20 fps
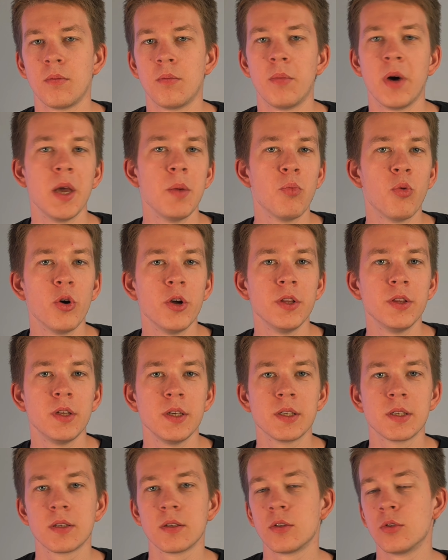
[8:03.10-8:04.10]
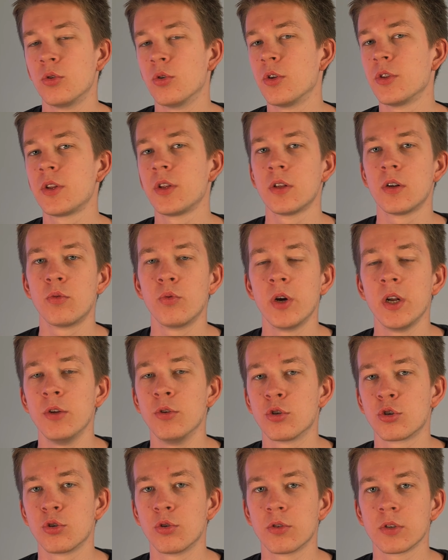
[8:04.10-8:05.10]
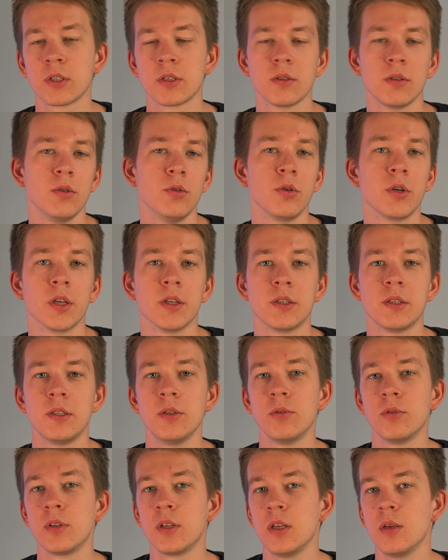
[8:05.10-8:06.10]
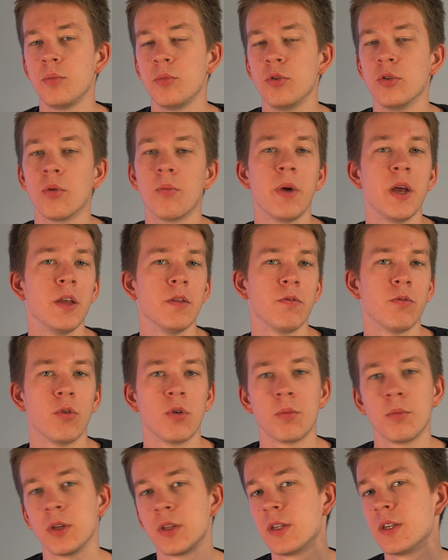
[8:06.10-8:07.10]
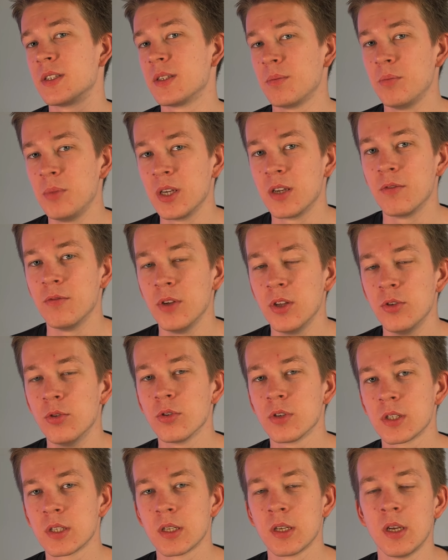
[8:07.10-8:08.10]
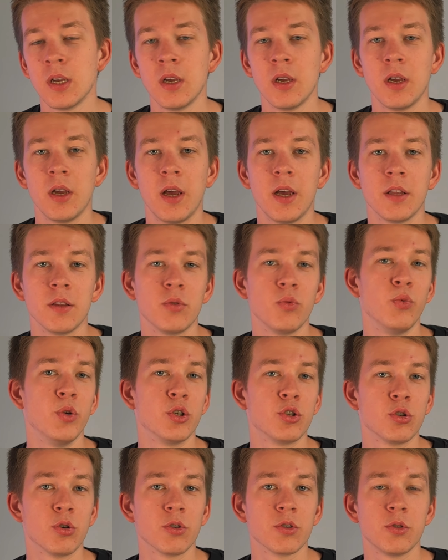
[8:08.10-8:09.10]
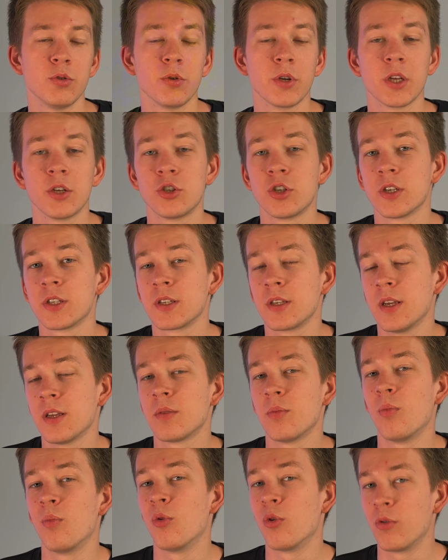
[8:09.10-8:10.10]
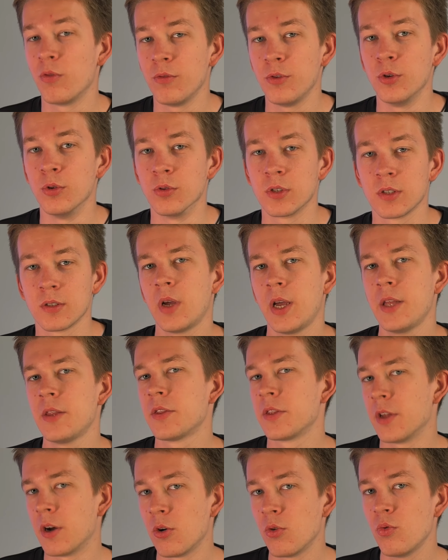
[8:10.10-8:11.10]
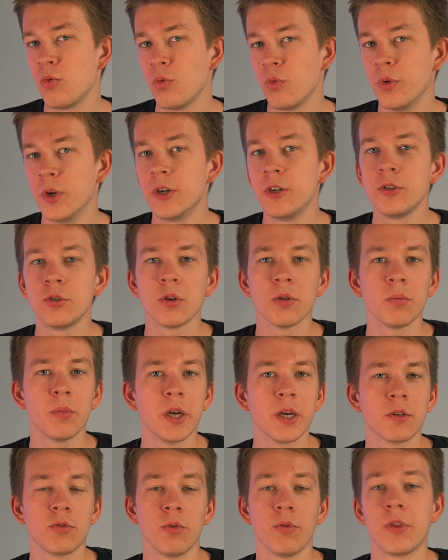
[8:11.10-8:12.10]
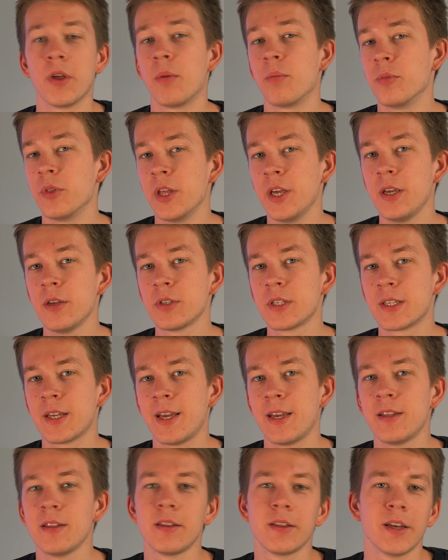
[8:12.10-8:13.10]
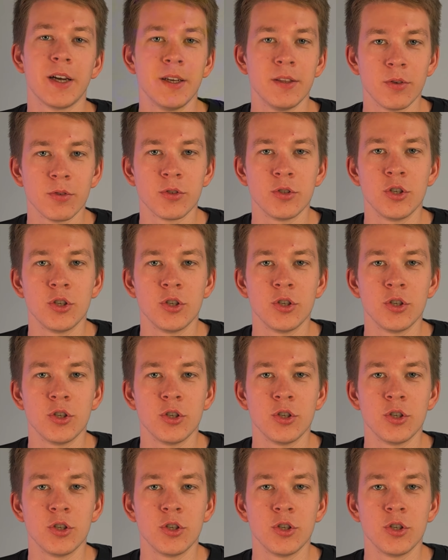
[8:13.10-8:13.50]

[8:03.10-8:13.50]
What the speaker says: My point is, don't undervalue shorts. You can still keep your main format as big videos, and with shorts you can just get more views. And now we return back to thumbnails and titles